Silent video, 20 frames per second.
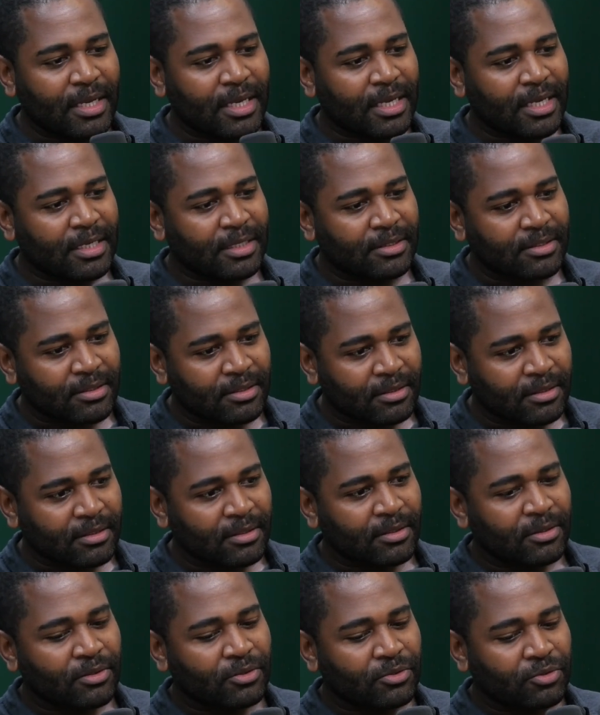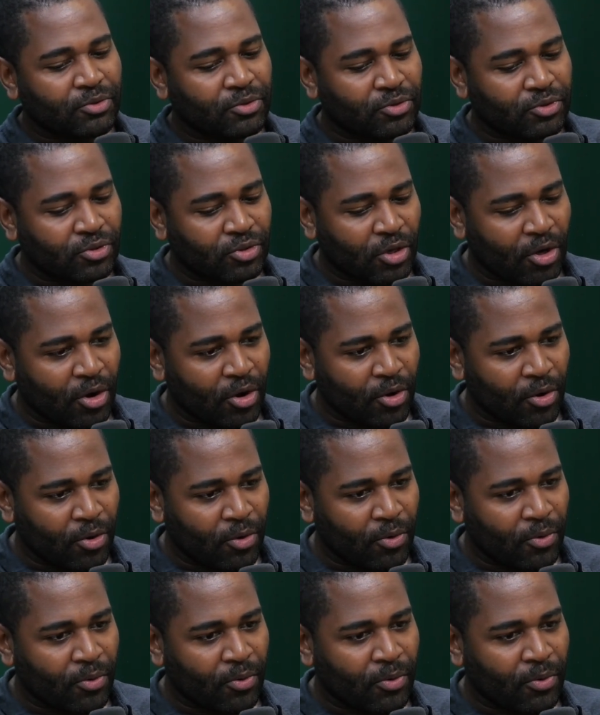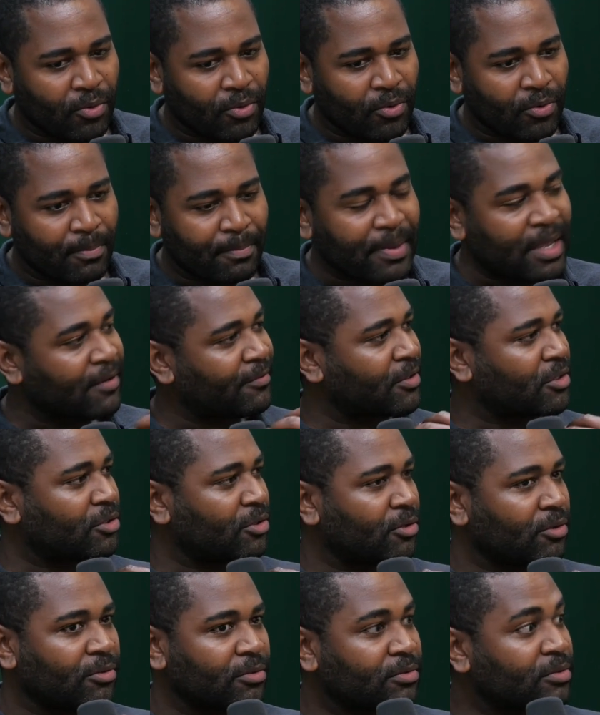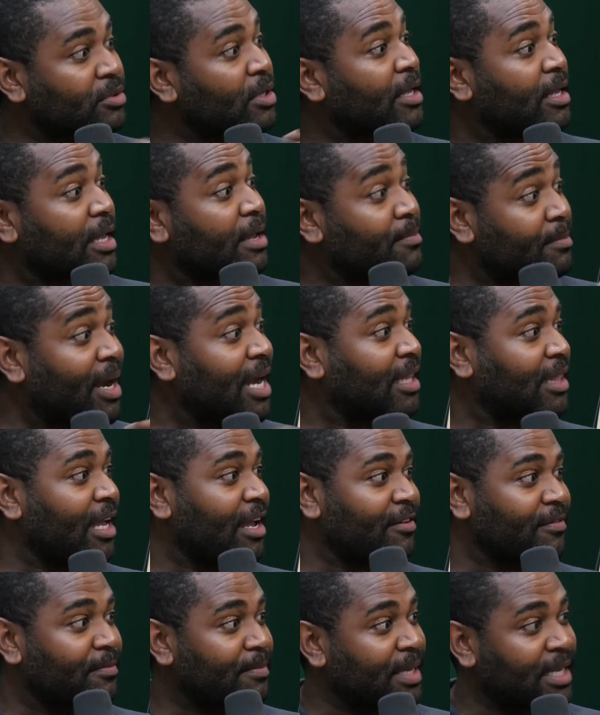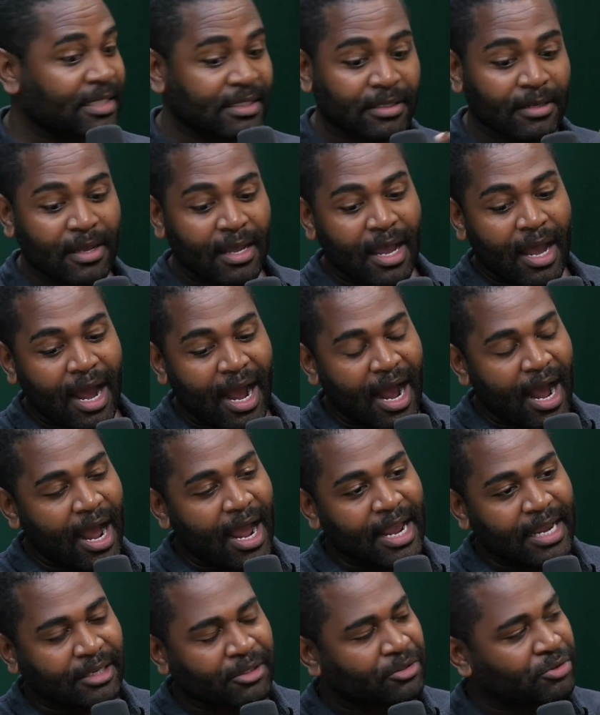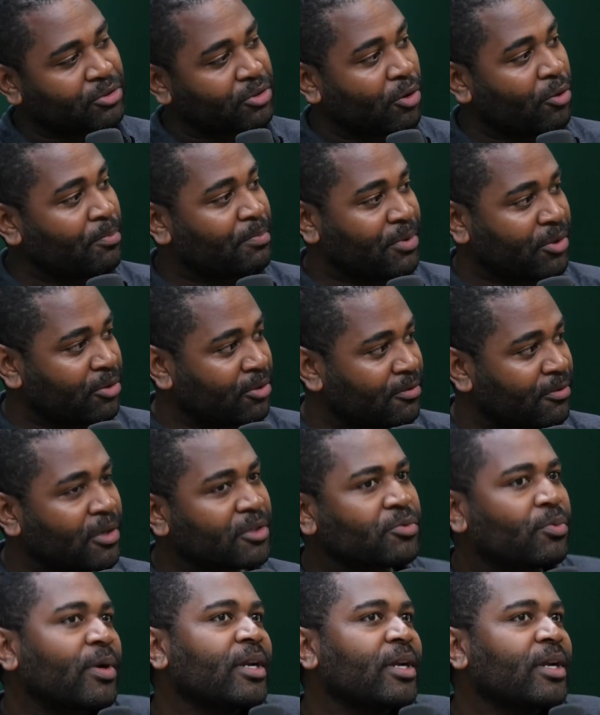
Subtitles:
is so pivotal in my life because it is so beautiful.